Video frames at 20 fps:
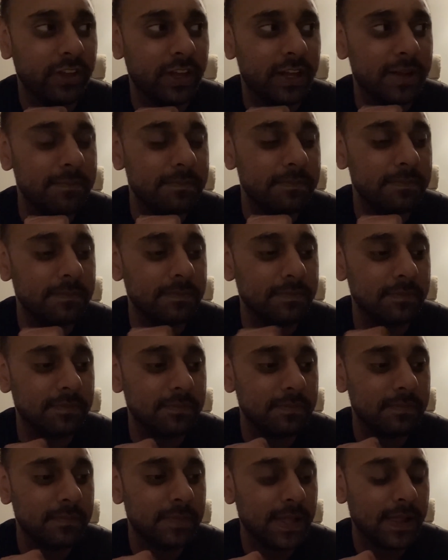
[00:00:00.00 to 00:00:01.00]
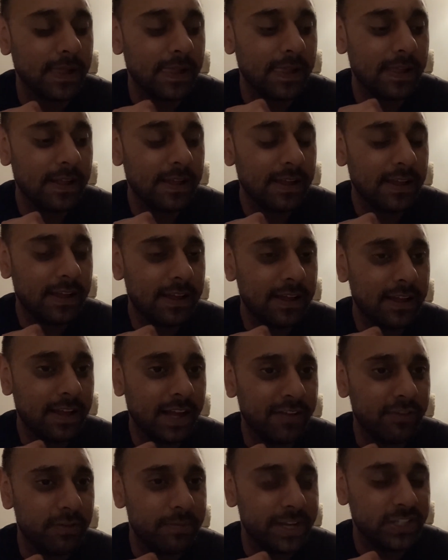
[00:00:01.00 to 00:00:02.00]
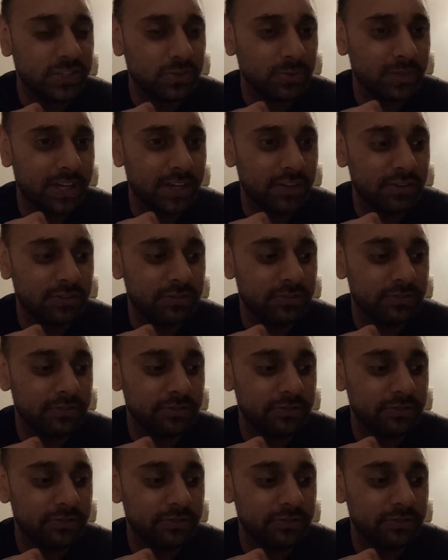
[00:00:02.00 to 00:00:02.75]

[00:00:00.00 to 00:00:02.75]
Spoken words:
I have a mental health